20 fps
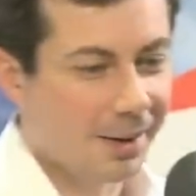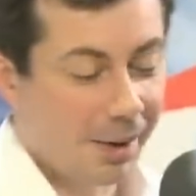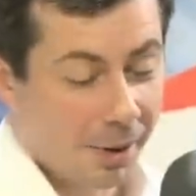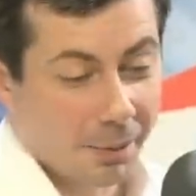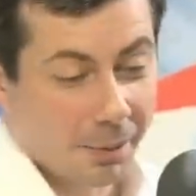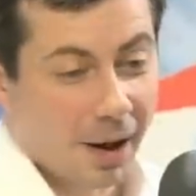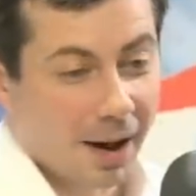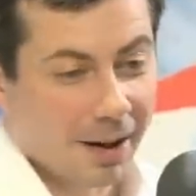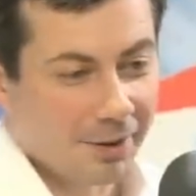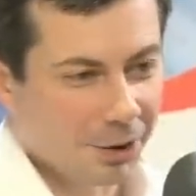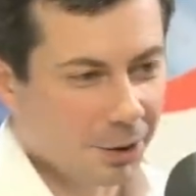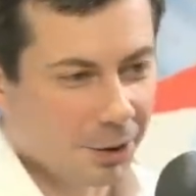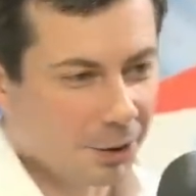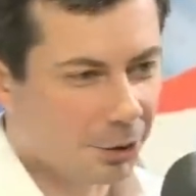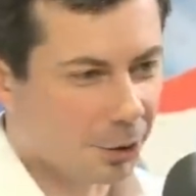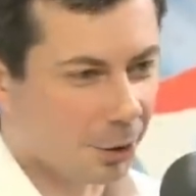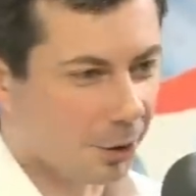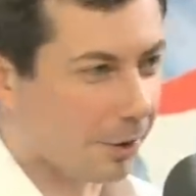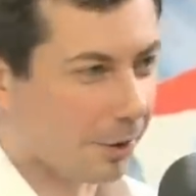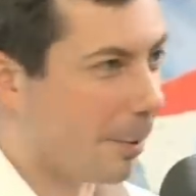in my view,
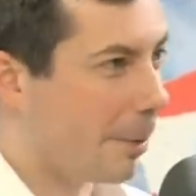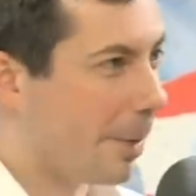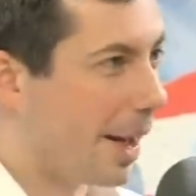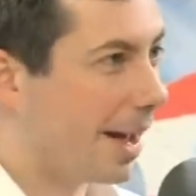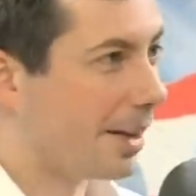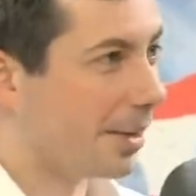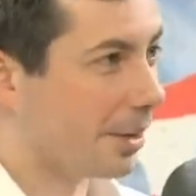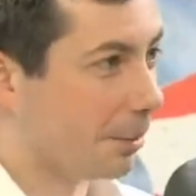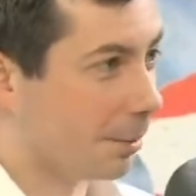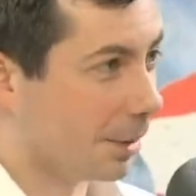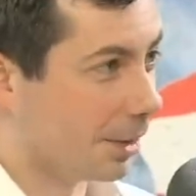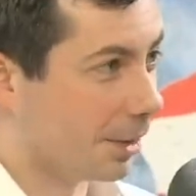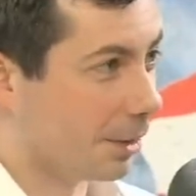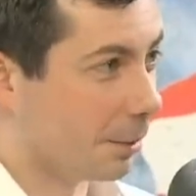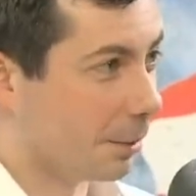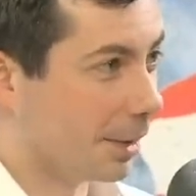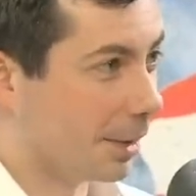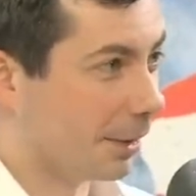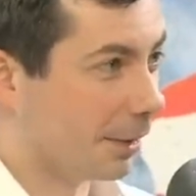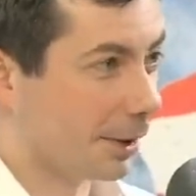sort of abandonment of
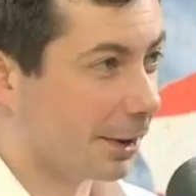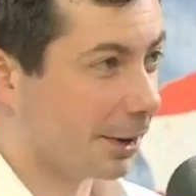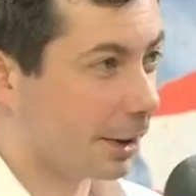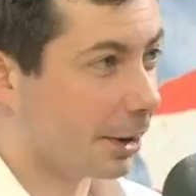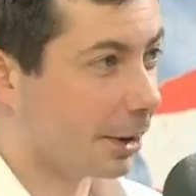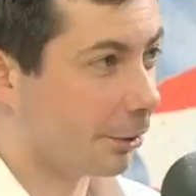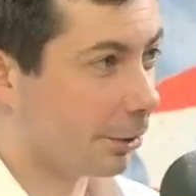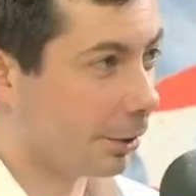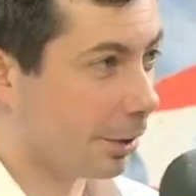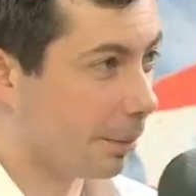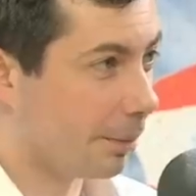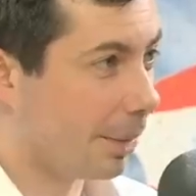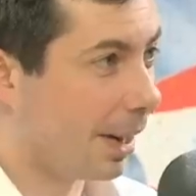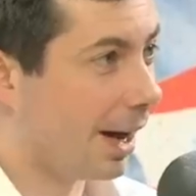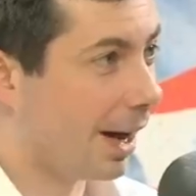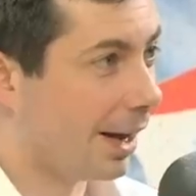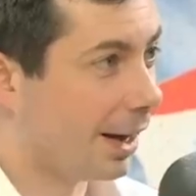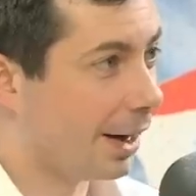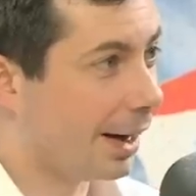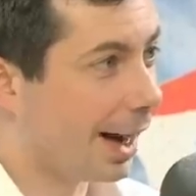the middle of the country
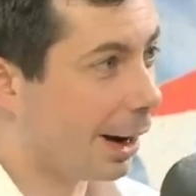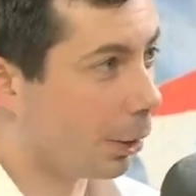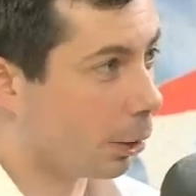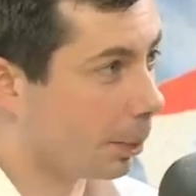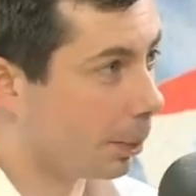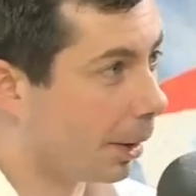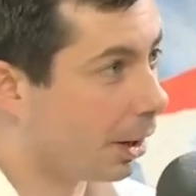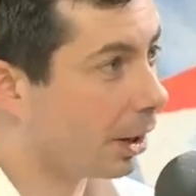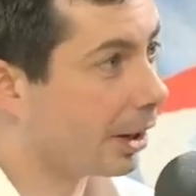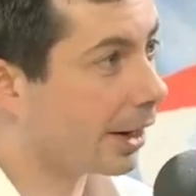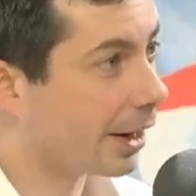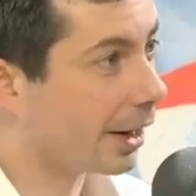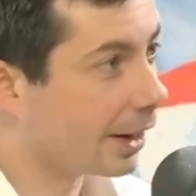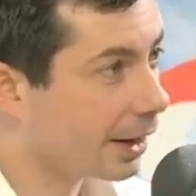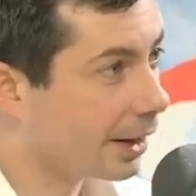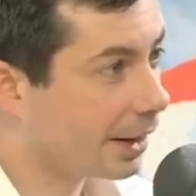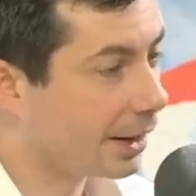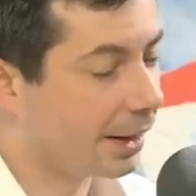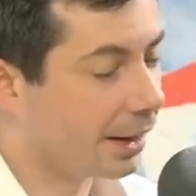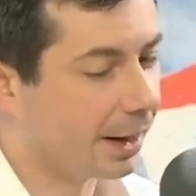by our party,
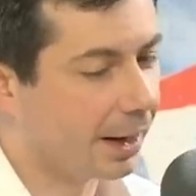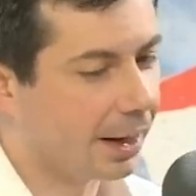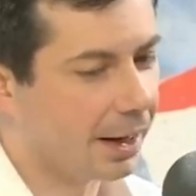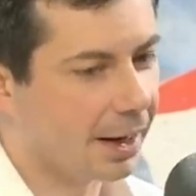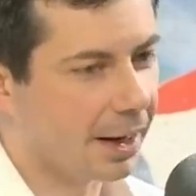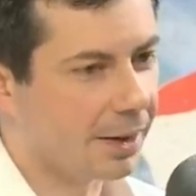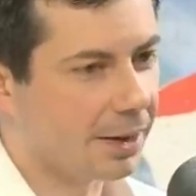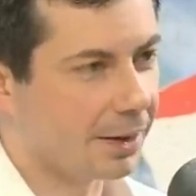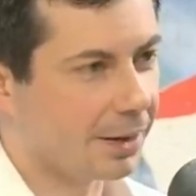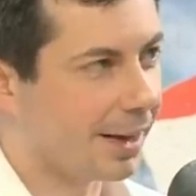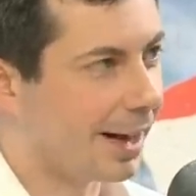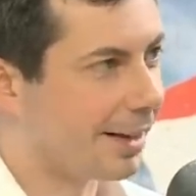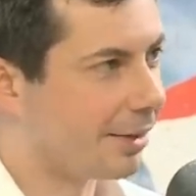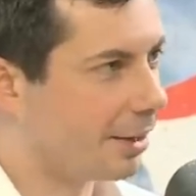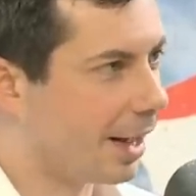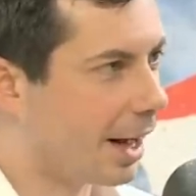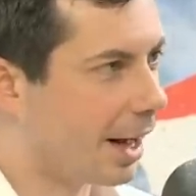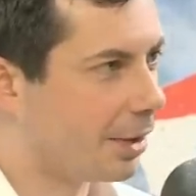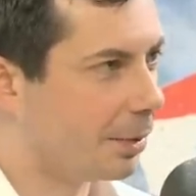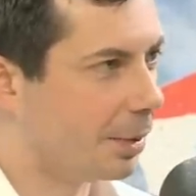and, and I think that's
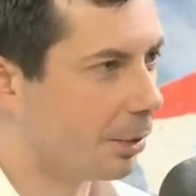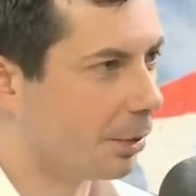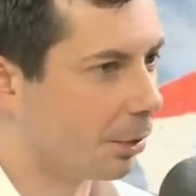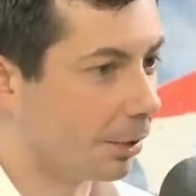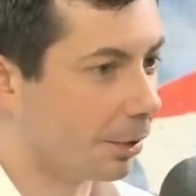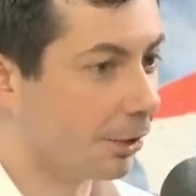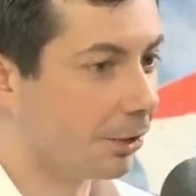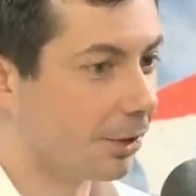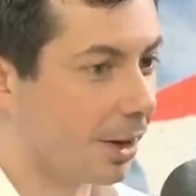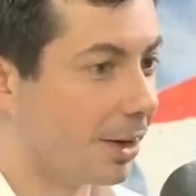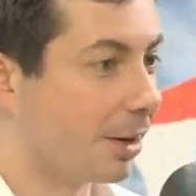got to be reversed.